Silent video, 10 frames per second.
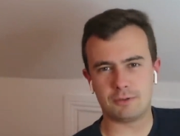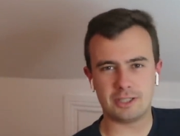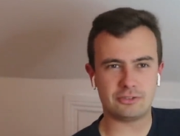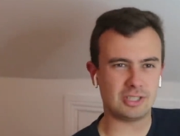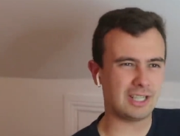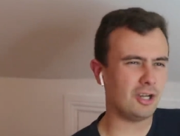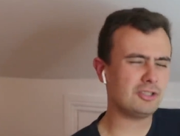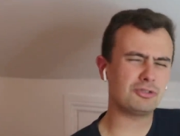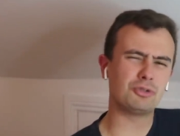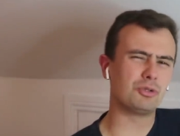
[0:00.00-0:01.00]
Feliciano.
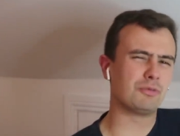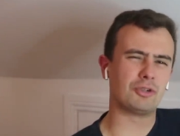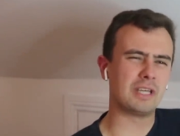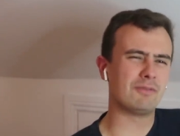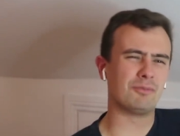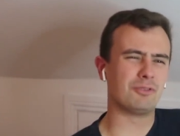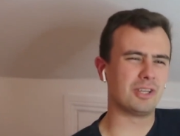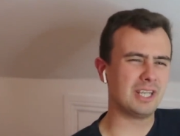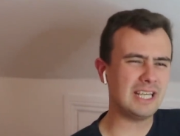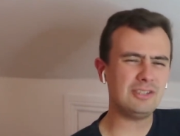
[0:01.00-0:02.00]
I just couldn't forgive him for
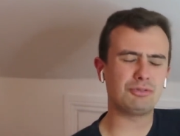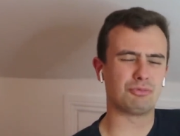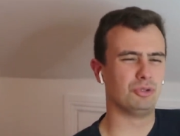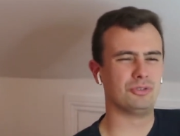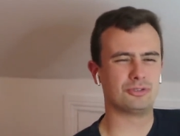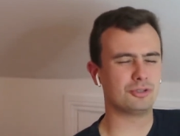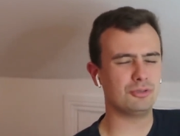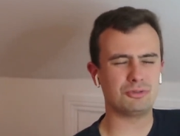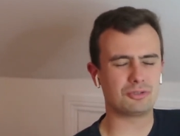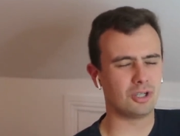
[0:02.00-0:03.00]
the Naas run
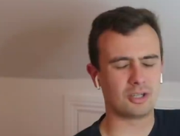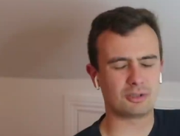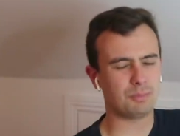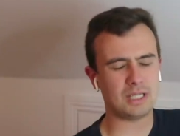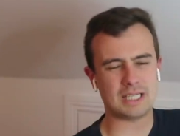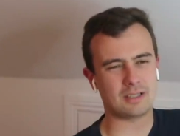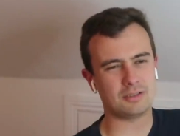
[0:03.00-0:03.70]
two starts back.